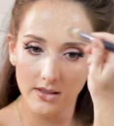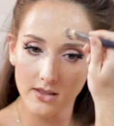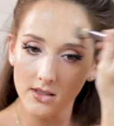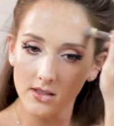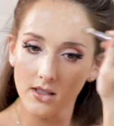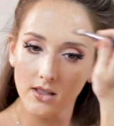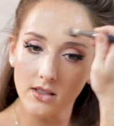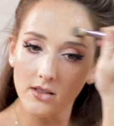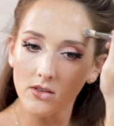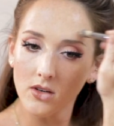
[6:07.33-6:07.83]
There's
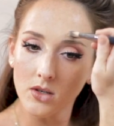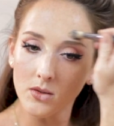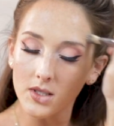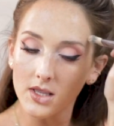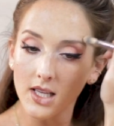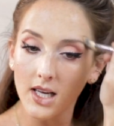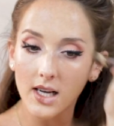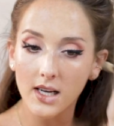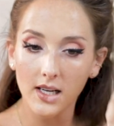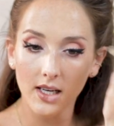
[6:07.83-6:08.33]
nothing wrong with
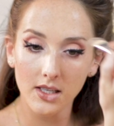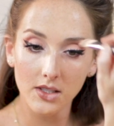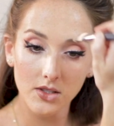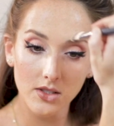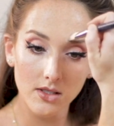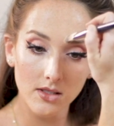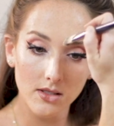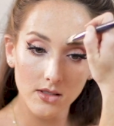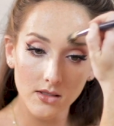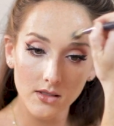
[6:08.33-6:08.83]
that. I
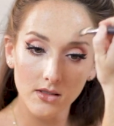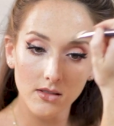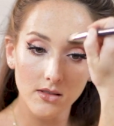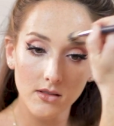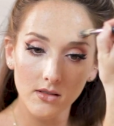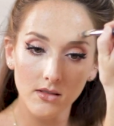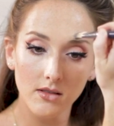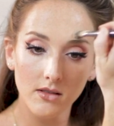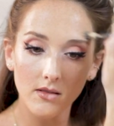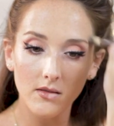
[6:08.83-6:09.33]
just
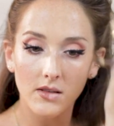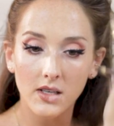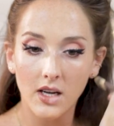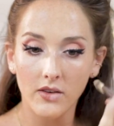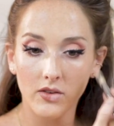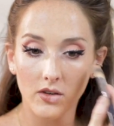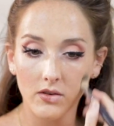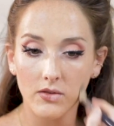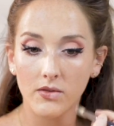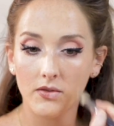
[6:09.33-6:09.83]

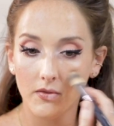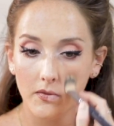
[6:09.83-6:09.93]
never